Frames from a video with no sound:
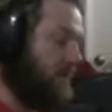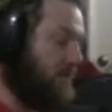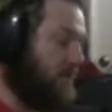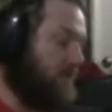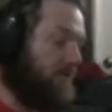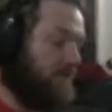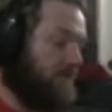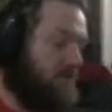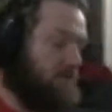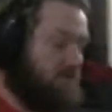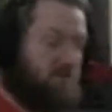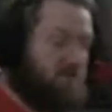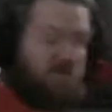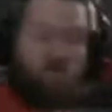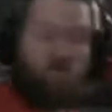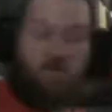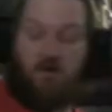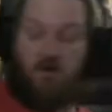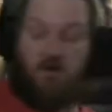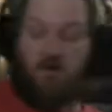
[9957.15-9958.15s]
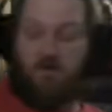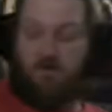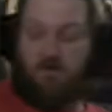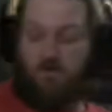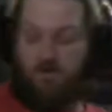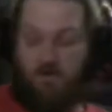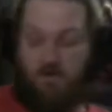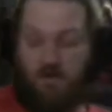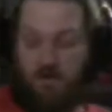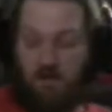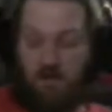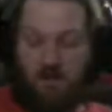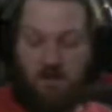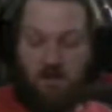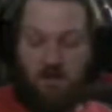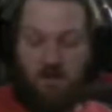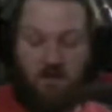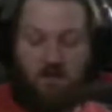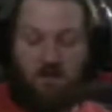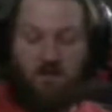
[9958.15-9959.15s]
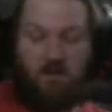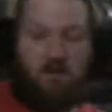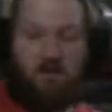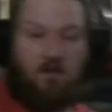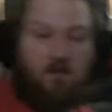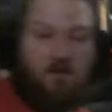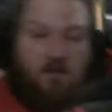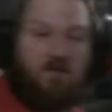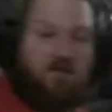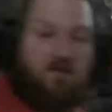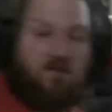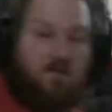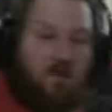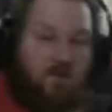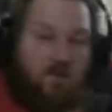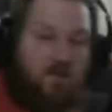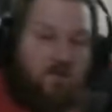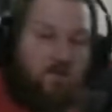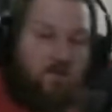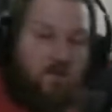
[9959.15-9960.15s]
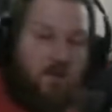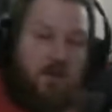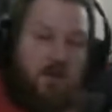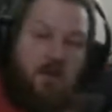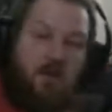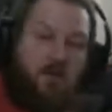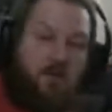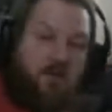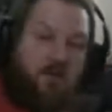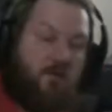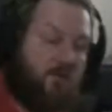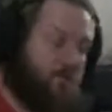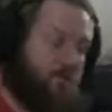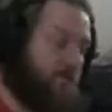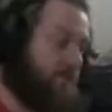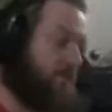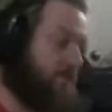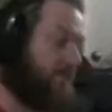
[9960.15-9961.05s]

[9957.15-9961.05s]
He refuses to work. Lives off my grandmother.